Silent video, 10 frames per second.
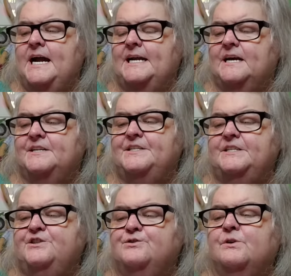And I
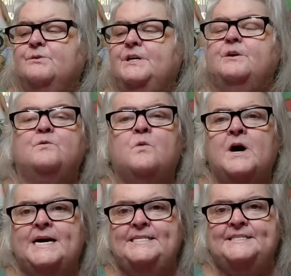did throw in a
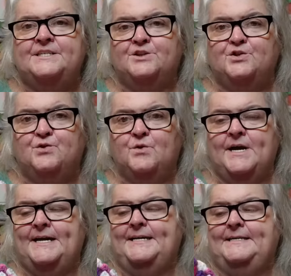white and a
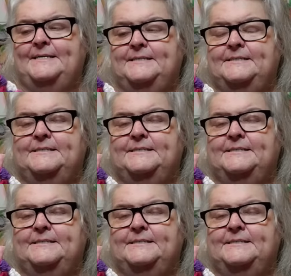gray.